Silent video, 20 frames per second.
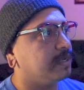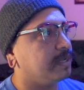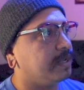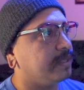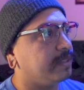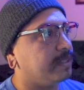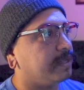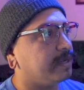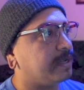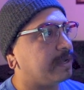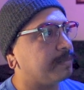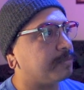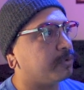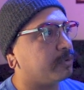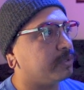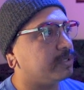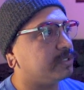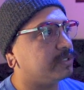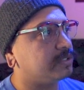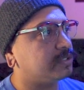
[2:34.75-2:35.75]
And then I'm
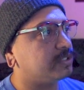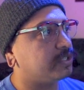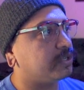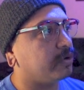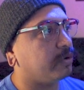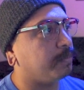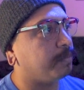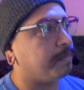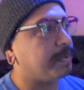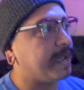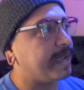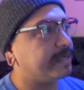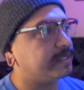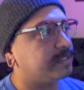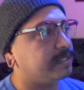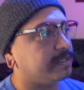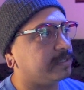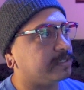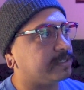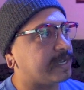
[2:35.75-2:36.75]
going to go back
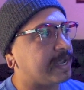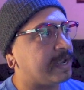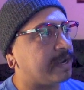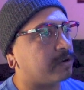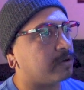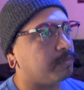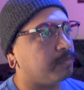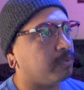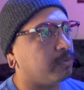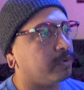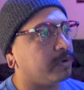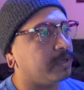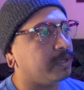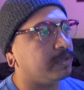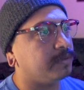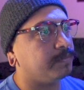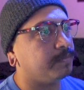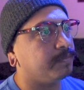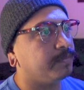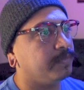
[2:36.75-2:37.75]
to this anchor point